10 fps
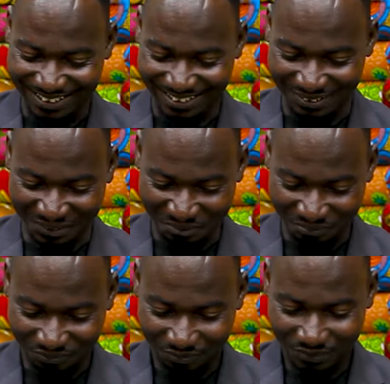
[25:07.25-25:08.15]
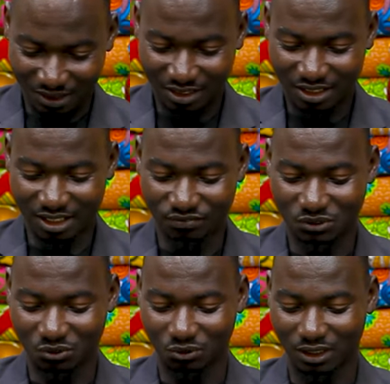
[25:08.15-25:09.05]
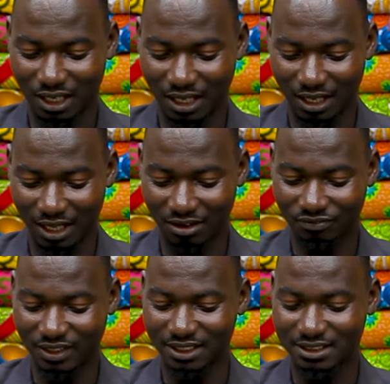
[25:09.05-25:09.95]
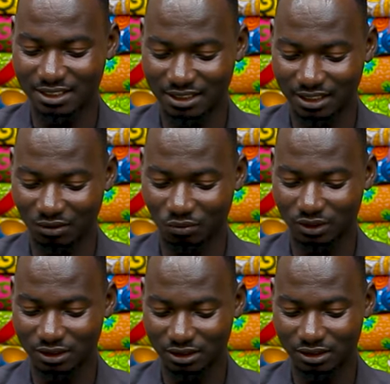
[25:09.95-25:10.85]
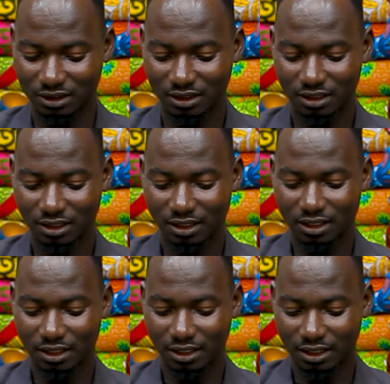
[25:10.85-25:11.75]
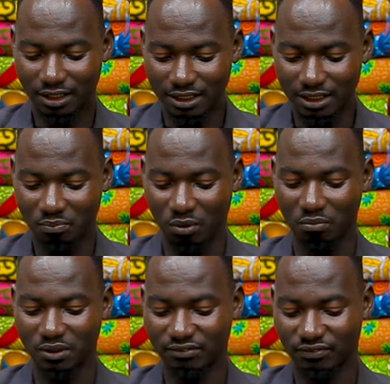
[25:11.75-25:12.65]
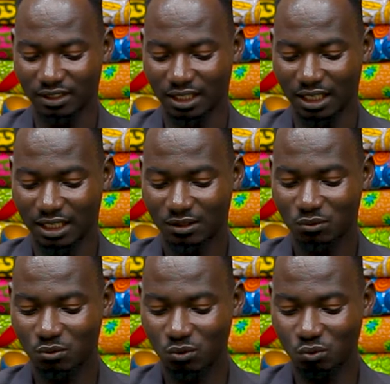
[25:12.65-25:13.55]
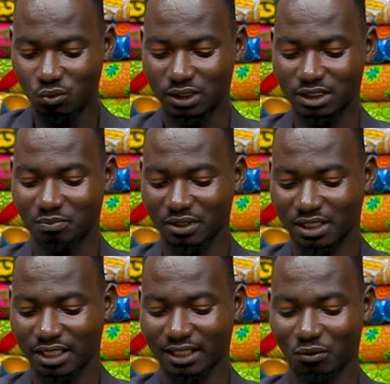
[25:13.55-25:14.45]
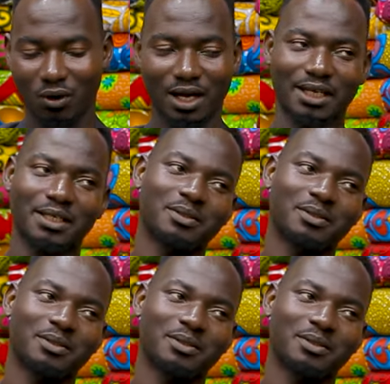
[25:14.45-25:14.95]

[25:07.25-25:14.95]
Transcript: Um, if you could have a dinner with any public figure, who would it be and why?